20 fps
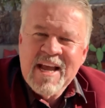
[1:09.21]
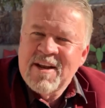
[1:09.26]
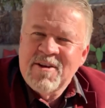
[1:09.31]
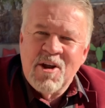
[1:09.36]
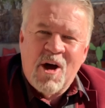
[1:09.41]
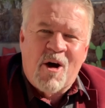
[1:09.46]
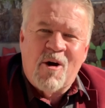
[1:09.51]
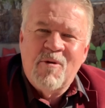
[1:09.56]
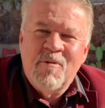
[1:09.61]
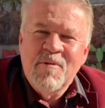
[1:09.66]

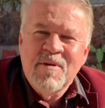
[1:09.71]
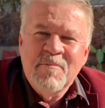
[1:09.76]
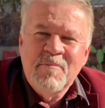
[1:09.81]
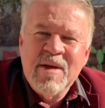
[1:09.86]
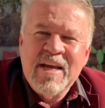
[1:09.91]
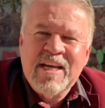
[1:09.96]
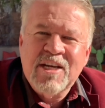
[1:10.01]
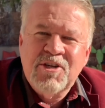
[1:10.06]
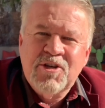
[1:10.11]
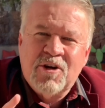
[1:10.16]
No,
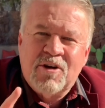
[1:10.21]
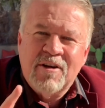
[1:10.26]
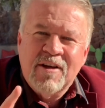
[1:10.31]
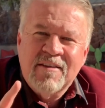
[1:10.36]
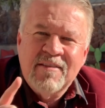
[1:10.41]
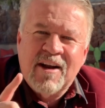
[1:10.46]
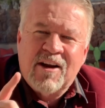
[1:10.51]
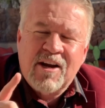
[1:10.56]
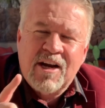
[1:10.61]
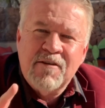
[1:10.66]
because
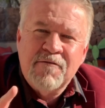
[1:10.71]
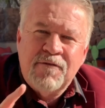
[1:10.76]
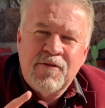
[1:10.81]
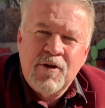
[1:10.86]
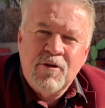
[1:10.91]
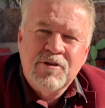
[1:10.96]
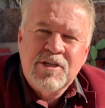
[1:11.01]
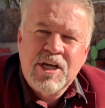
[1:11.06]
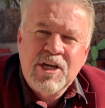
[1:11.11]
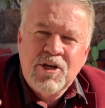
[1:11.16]
they're
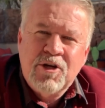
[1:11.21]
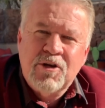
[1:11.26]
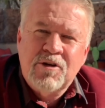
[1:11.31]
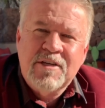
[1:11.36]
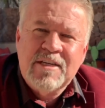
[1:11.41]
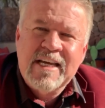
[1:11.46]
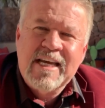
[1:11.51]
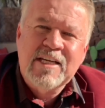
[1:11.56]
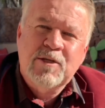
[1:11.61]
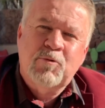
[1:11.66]
confusing
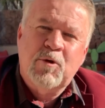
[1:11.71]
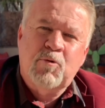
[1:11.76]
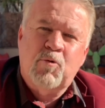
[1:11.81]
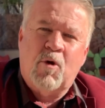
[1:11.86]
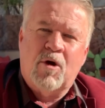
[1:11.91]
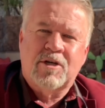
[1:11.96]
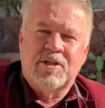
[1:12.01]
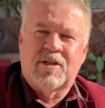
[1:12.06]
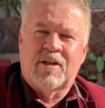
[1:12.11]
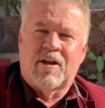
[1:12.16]
good deeds with
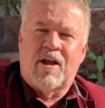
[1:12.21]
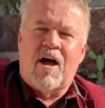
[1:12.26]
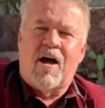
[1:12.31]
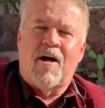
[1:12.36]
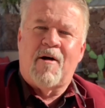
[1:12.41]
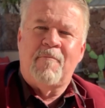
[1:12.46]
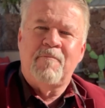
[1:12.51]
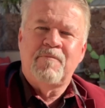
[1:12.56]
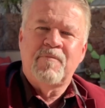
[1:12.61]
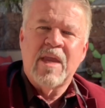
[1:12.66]
works of the
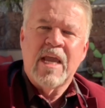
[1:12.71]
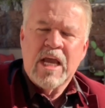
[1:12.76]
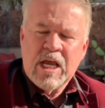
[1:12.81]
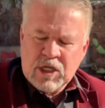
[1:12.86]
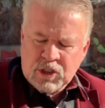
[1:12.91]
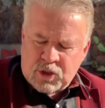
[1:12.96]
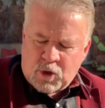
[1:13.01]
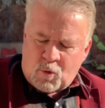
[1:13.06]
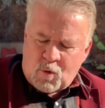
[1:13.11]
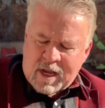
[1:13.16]
law.
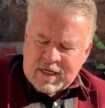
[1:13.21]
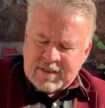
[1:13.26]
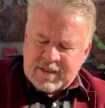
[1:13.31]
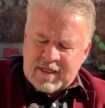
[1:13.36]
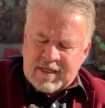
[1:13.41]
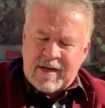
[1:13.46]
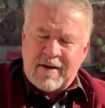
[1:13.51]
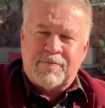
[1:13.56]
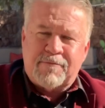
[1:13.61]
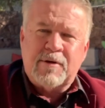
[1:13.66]
So what's
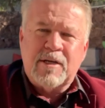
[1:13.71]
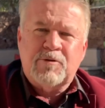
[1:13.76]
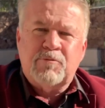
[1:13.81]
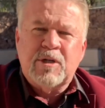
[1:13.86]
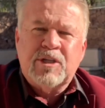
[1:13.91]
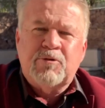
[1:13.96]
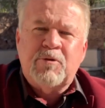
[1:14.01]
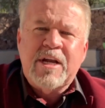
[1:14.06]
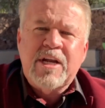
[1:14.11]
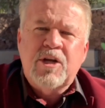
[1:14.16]
the difference
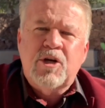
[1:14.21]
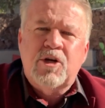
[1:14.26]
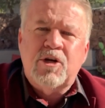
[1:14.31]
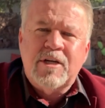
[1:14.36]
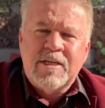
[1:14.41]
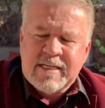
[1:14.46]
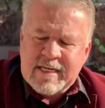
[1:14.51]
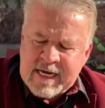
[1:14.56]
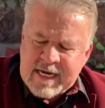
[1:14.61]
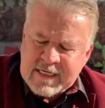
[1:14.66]
between
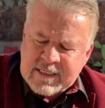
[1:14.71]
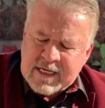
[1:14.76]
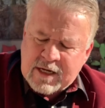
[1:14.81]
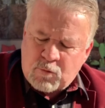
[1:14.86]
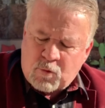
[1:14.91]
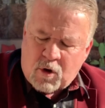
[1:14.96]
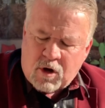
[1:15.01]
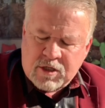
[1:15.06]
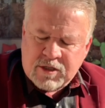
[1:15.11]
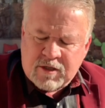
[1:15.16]
good deeds and
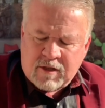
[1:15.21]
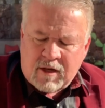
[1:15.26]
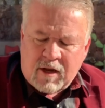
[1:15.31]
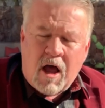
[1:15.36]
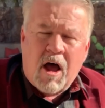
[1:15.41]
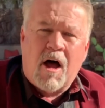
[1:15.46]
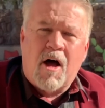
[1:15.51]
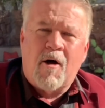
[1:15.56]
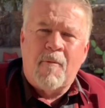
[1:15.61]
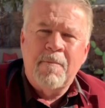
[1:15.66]
works of the
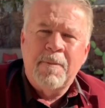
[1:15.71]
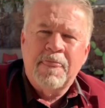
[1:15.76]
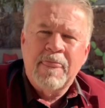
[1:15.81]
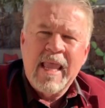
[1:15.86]
law?